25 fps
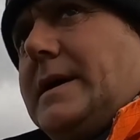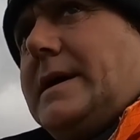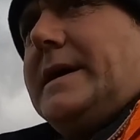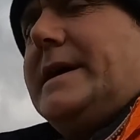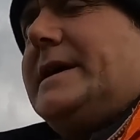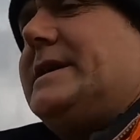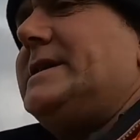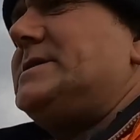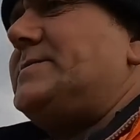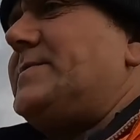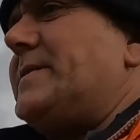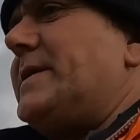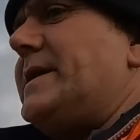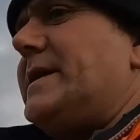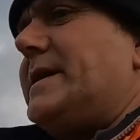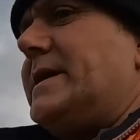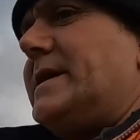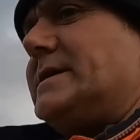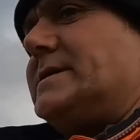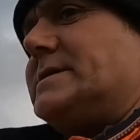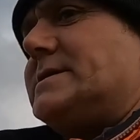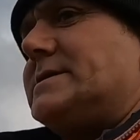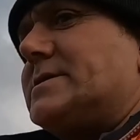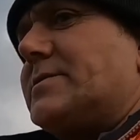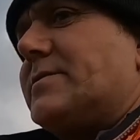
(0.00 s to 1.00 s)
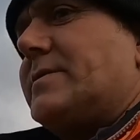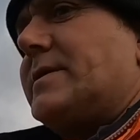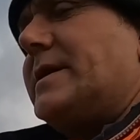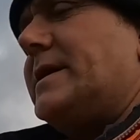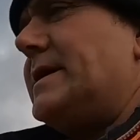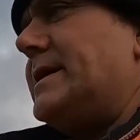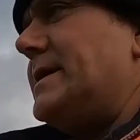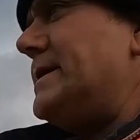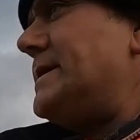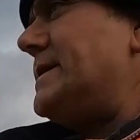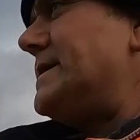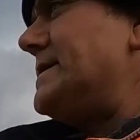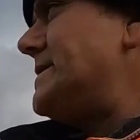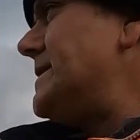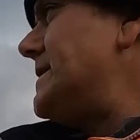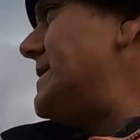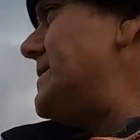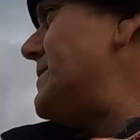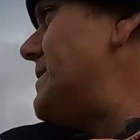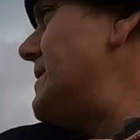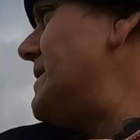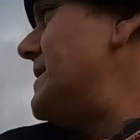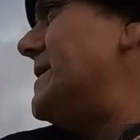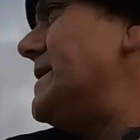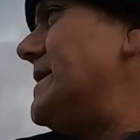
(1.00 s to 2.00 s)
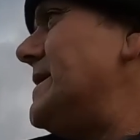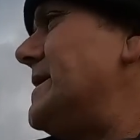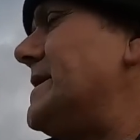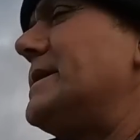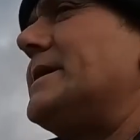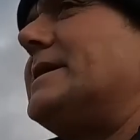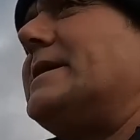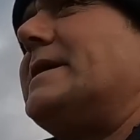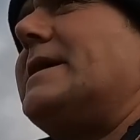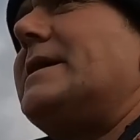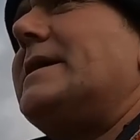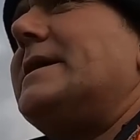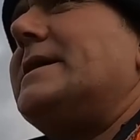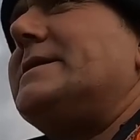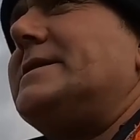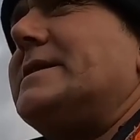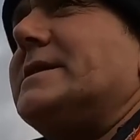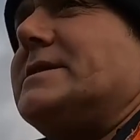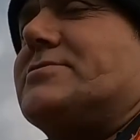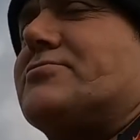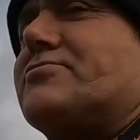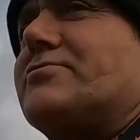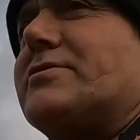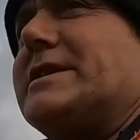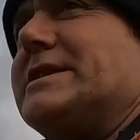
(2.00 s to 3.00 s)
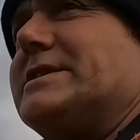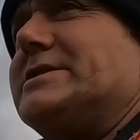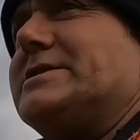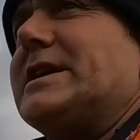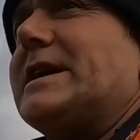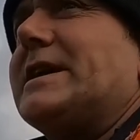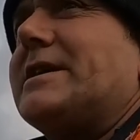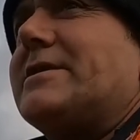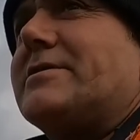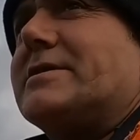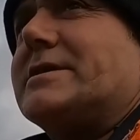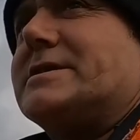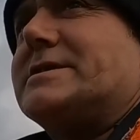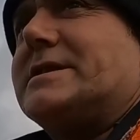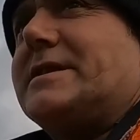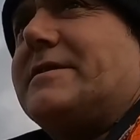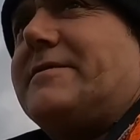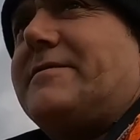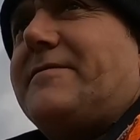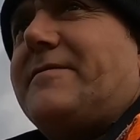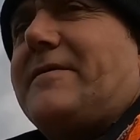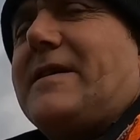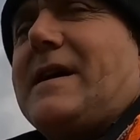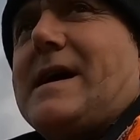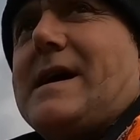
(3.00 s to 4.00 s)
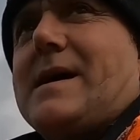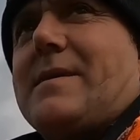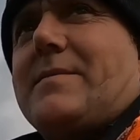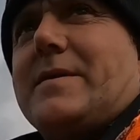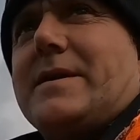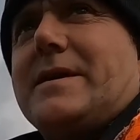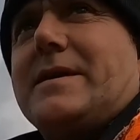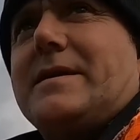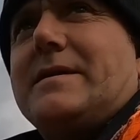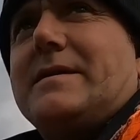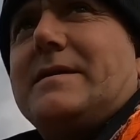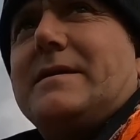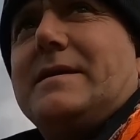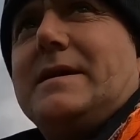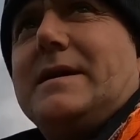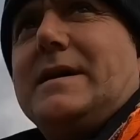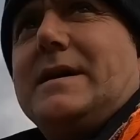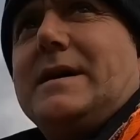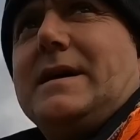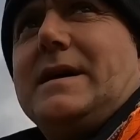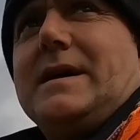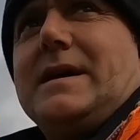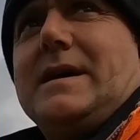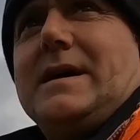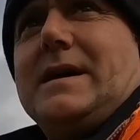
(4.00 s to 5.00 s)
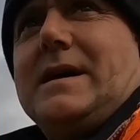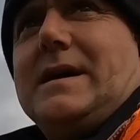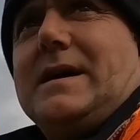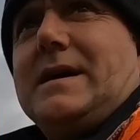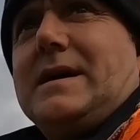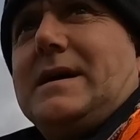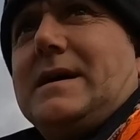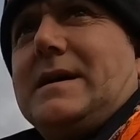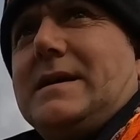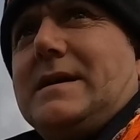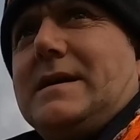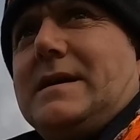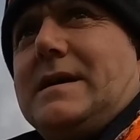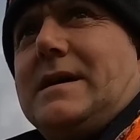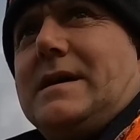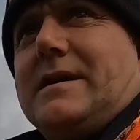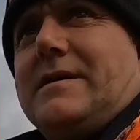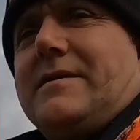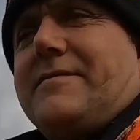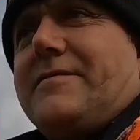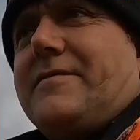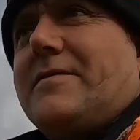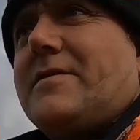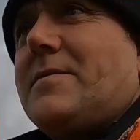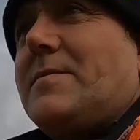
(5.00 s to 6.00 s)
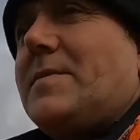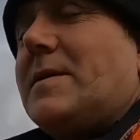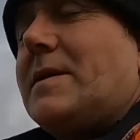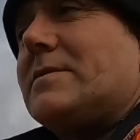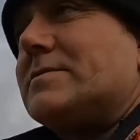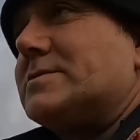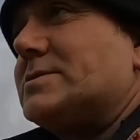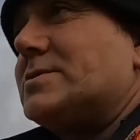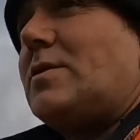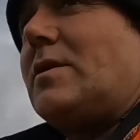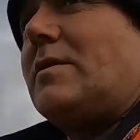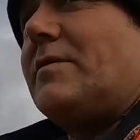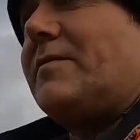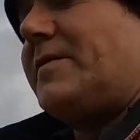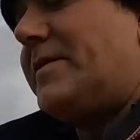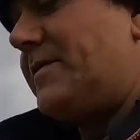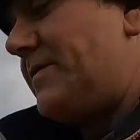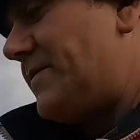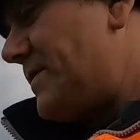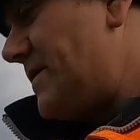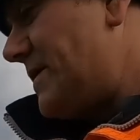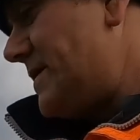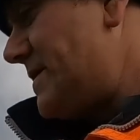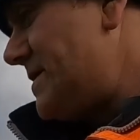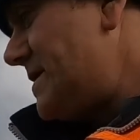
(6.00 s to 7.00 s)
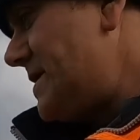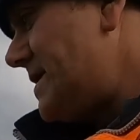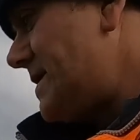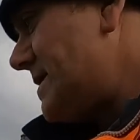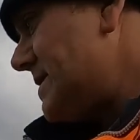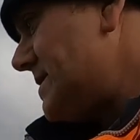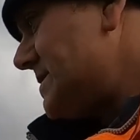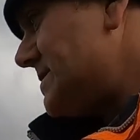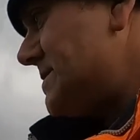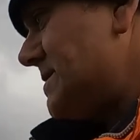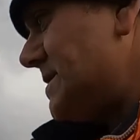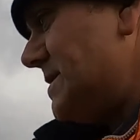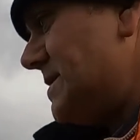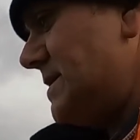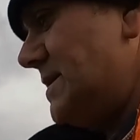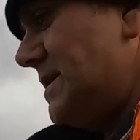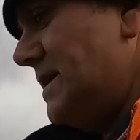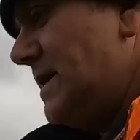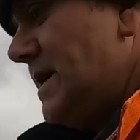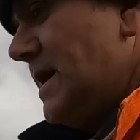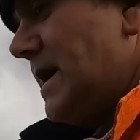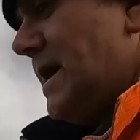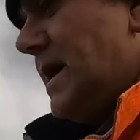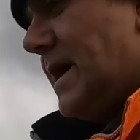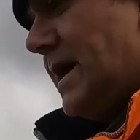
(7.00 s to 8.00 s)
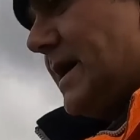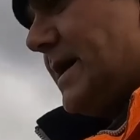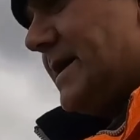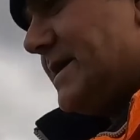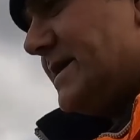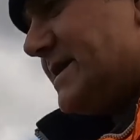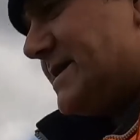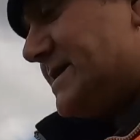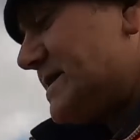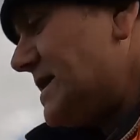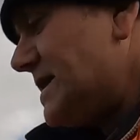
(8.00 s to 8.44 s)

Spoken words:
He's been into it, and he this regenerative farming, and for about 12-15 years. And he